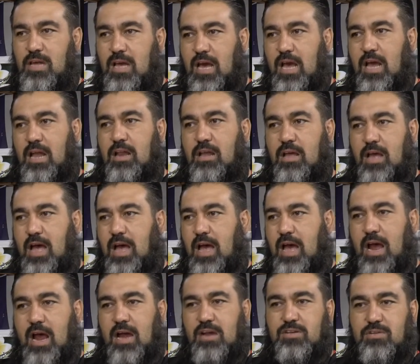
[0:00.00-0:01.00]
a
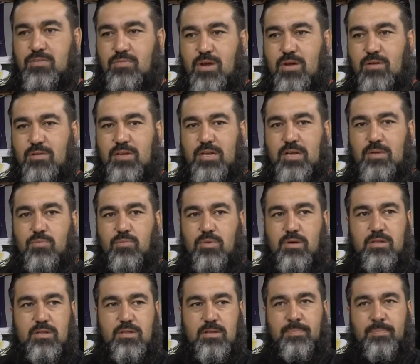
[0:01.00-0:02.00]
heart around it with